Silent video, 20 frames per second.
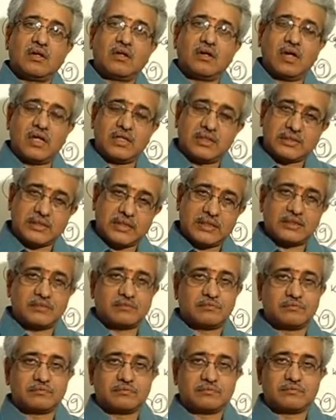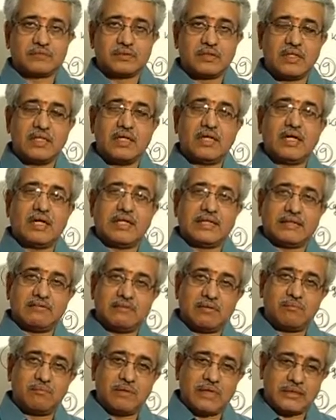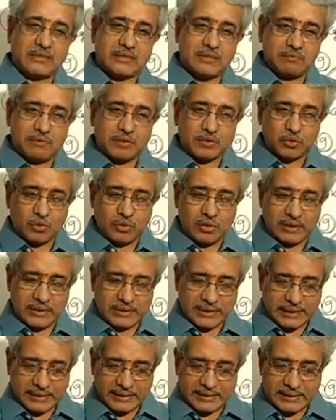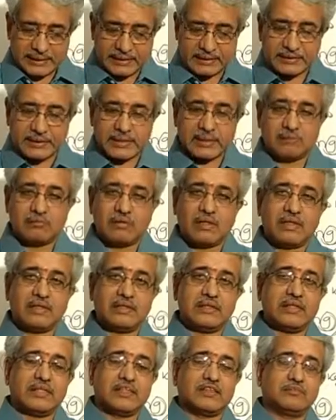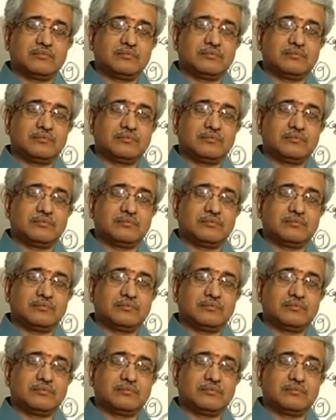constant at a given place, depends only on the content inside the body there.